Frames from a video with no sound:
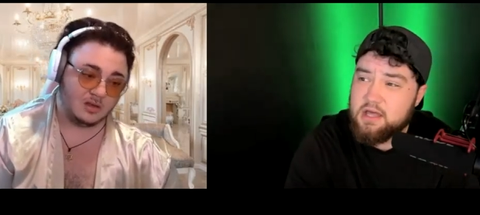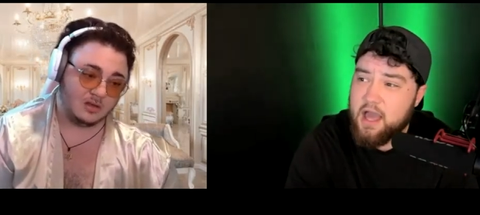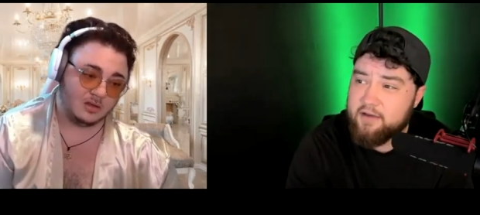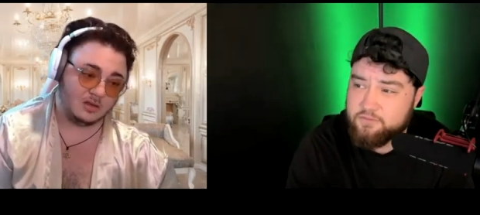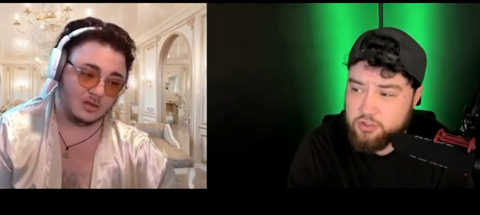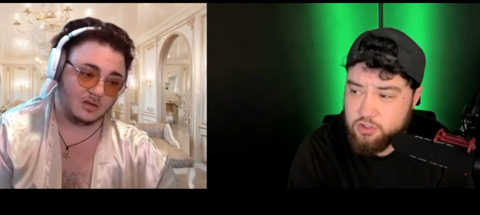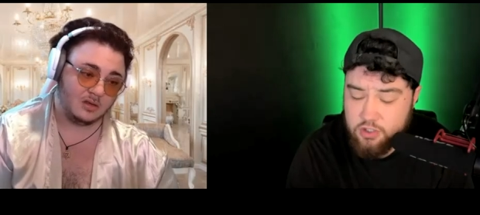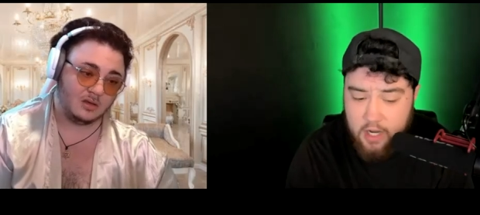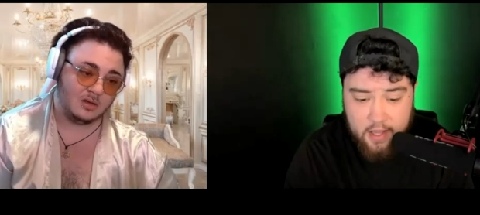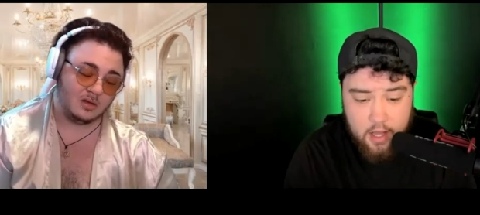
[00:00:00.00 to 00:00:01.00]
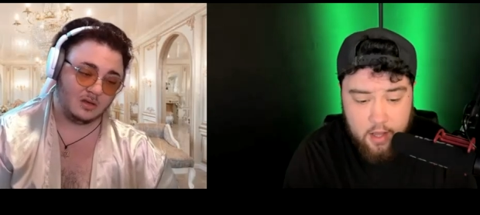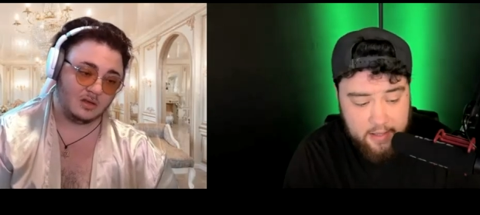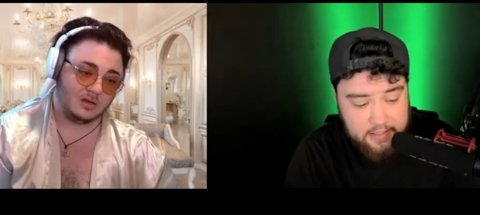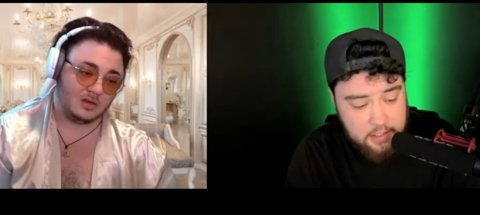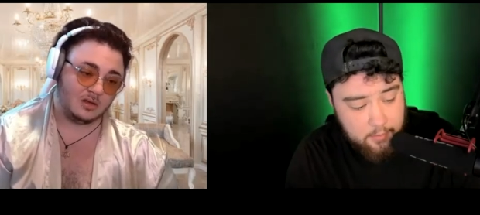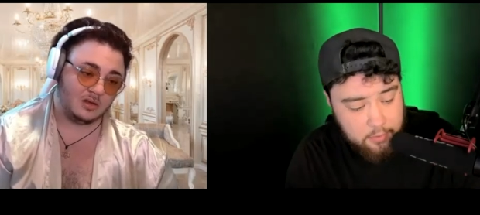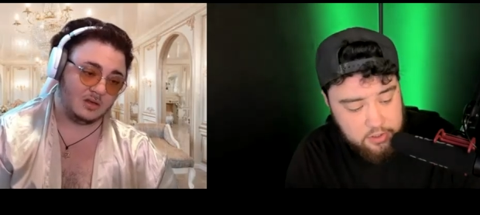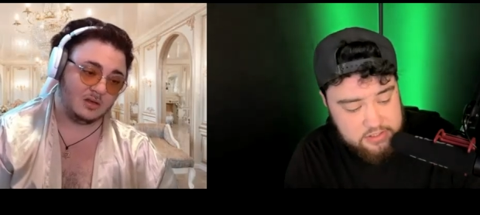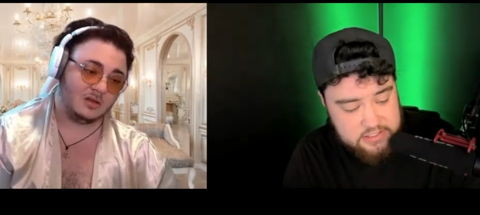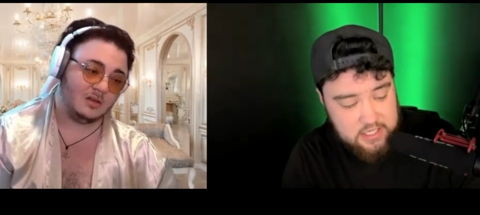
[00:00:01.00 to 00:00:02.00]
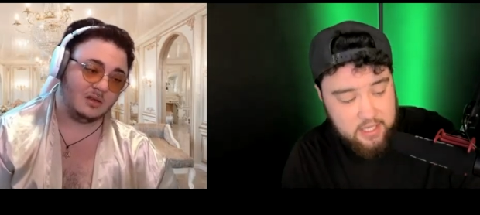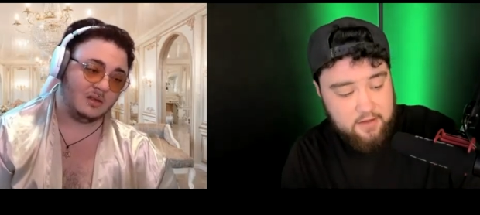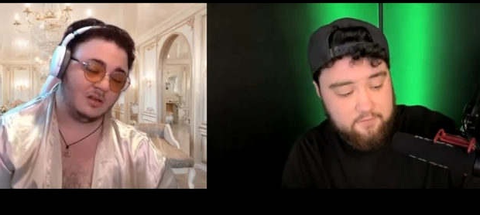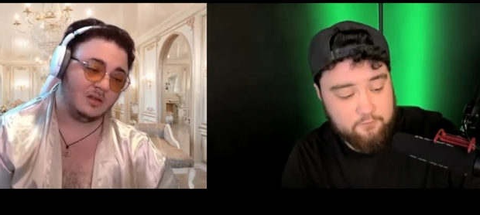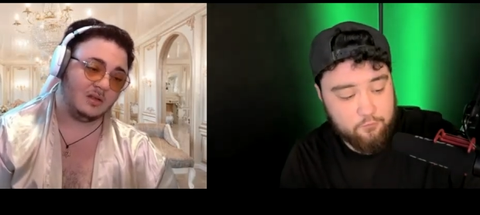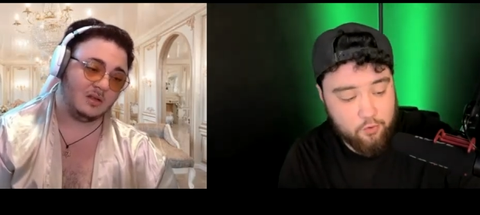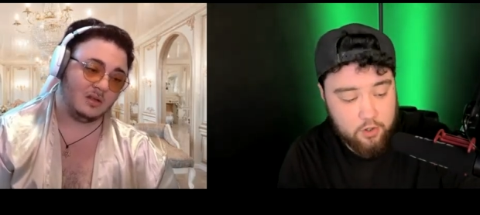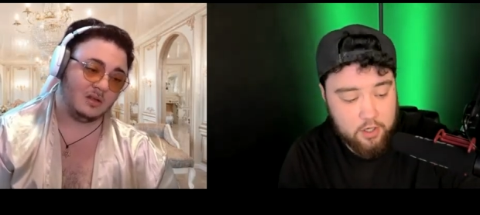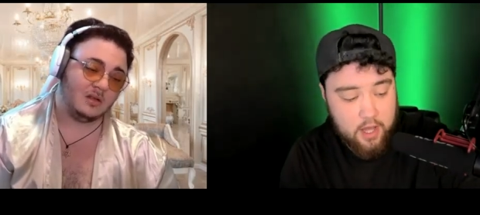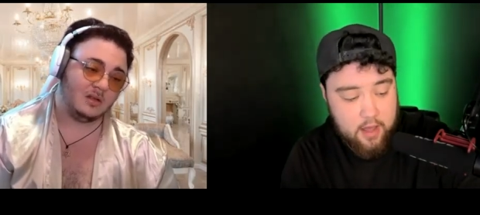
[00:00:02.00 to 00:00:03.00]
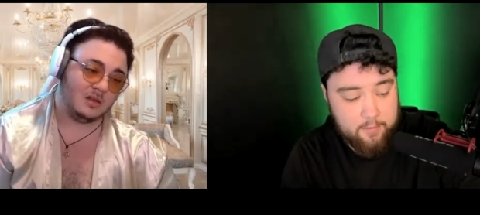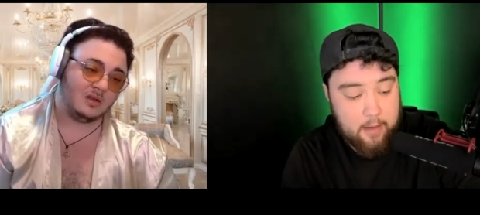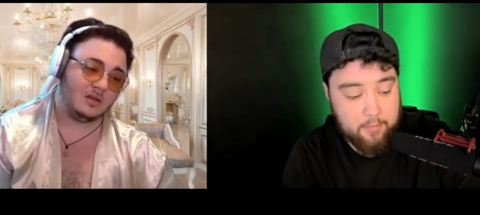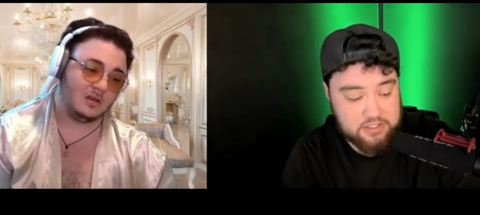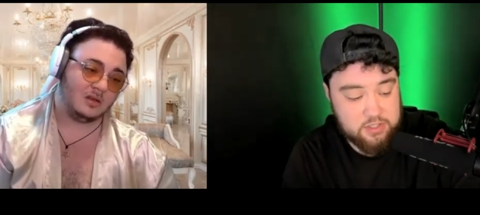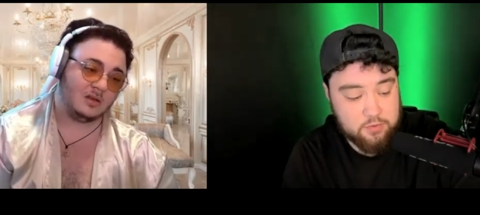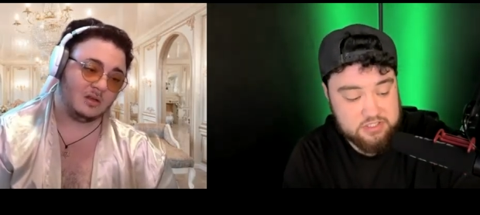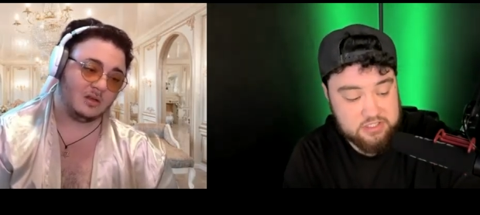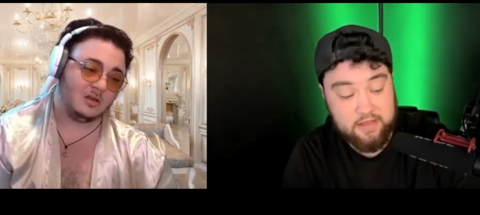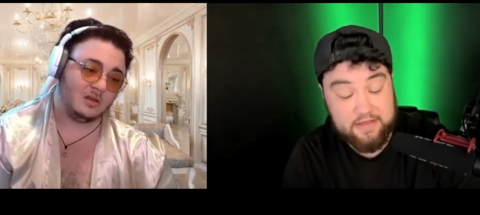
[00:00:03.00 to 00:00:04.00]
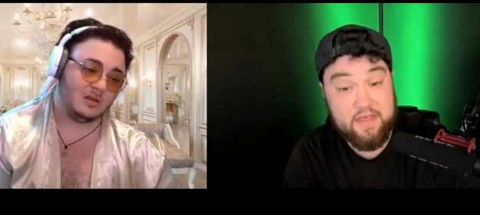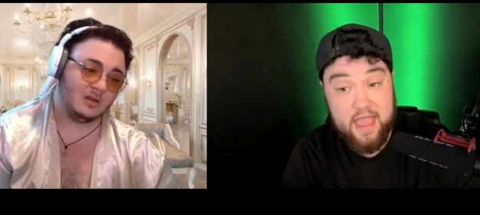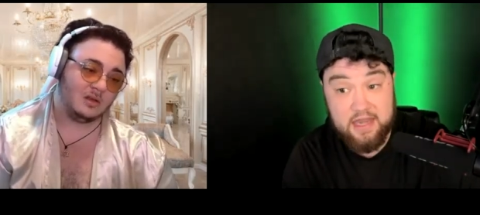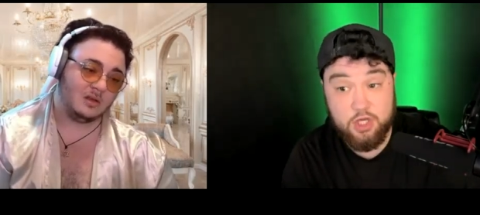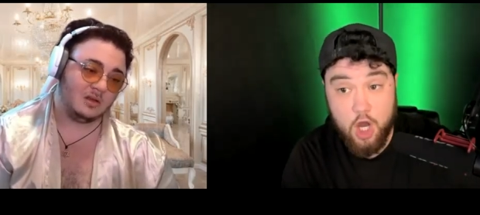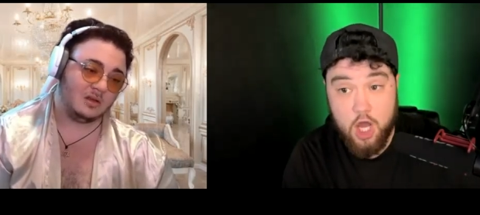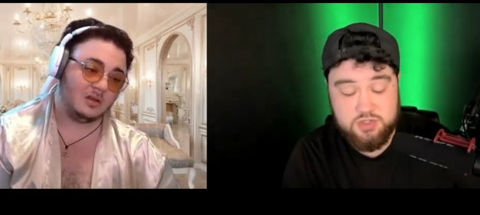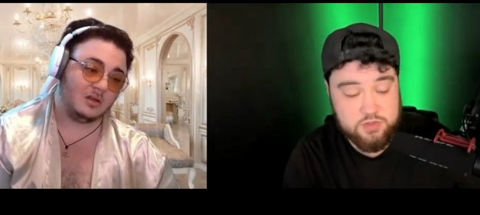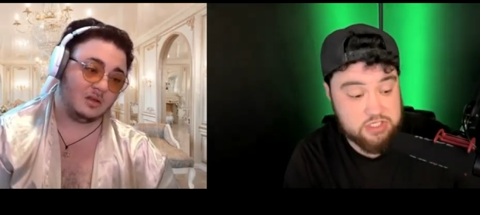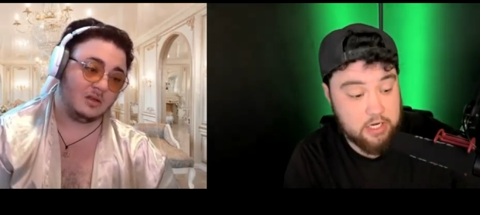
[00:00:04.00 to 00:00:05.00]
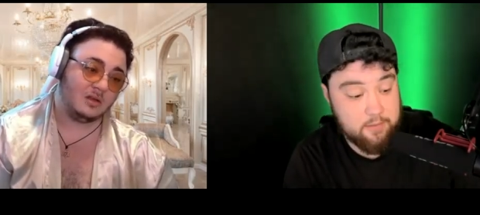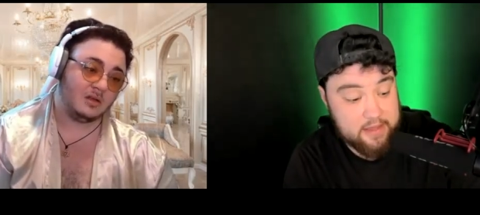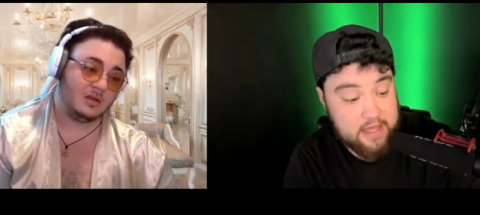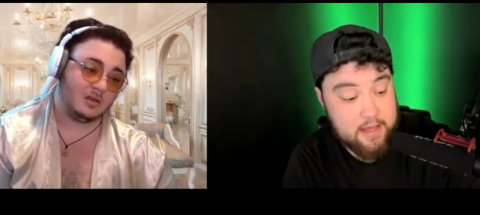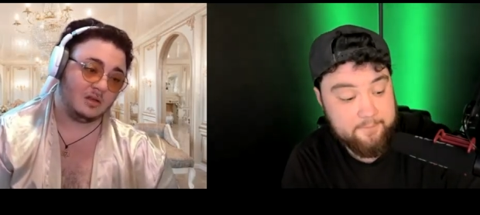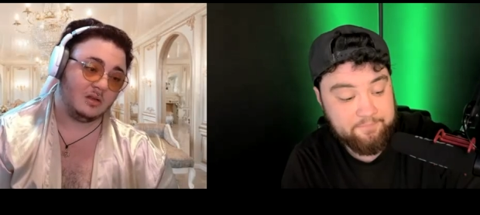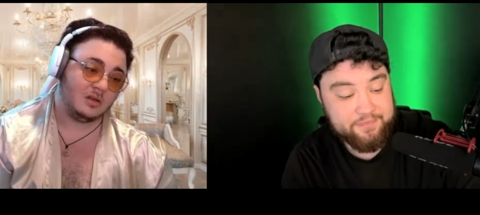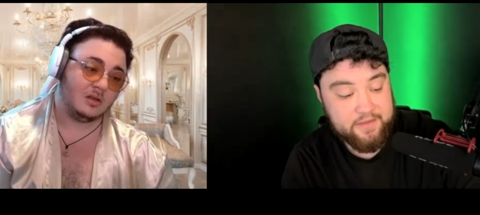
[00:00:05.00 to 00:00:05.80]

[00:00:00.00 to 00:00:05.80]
Speaker 1: after I got my numbers for um, how much it was good, like the end cost was going to be,